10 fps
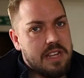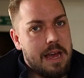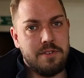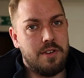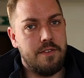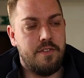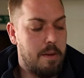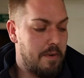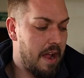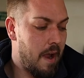was absolutely
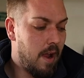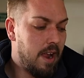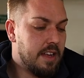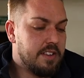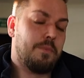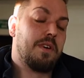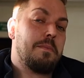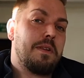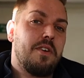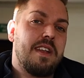fine with it. So we're
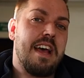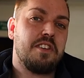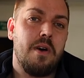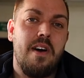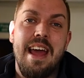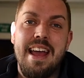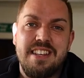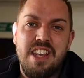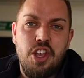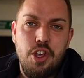going to be doing that as well. And that is
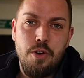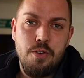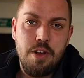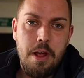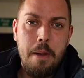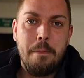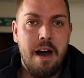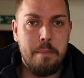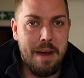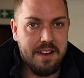huge. But
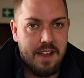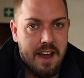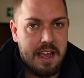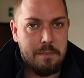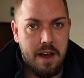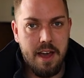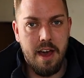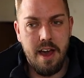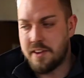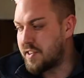I'm about to go and get my
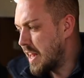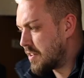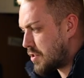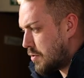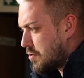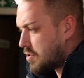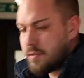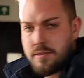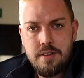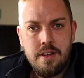uh, stencils,
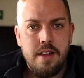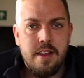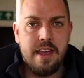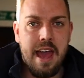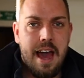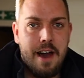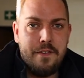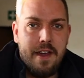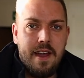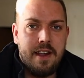get out of
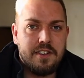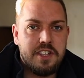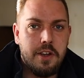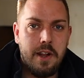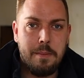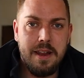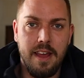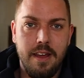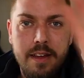here, and I'll see you in a minute.